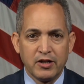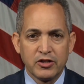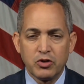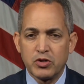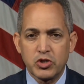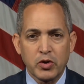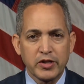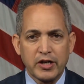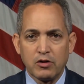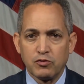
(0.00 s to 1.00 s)
to ensuring
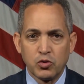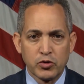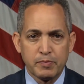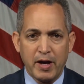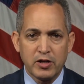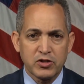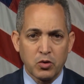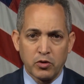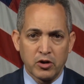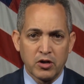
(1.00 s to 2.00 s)
that our rules-based
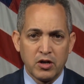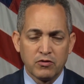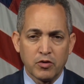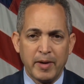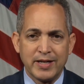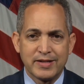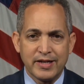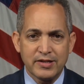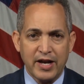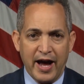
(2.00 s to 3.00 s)
order remains
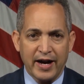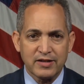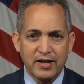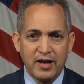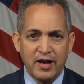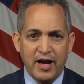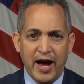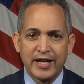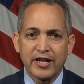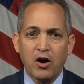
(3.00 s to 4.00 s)
intact
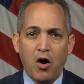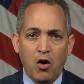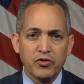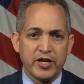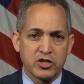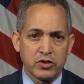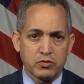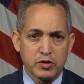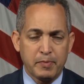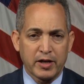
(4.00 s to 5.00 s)
and that all nations
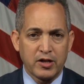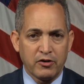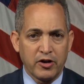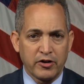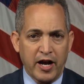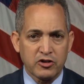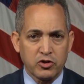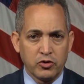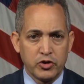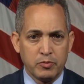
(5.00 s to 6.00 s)
respect their
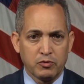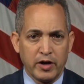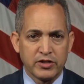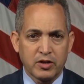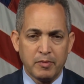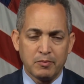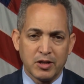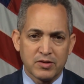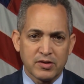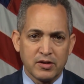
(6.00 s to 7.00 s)
international human rights
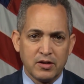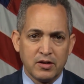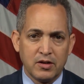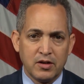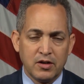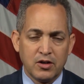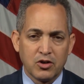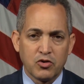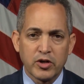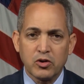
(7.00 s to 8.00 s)
commitments.
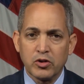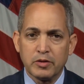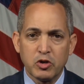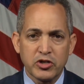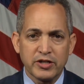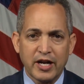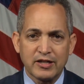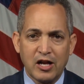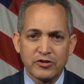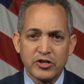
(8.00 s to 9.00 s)
Critical and emerging
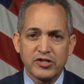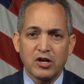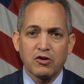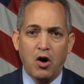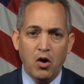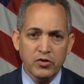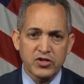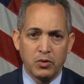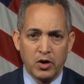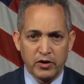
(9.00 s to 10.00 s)
technologies are
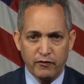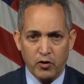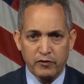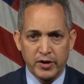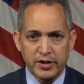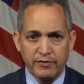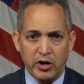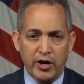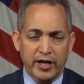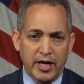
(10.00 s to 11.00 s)
also on the forefront of
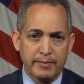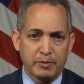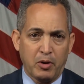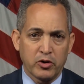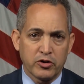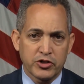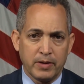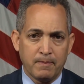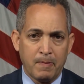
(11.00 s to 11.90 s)
our economic partnership,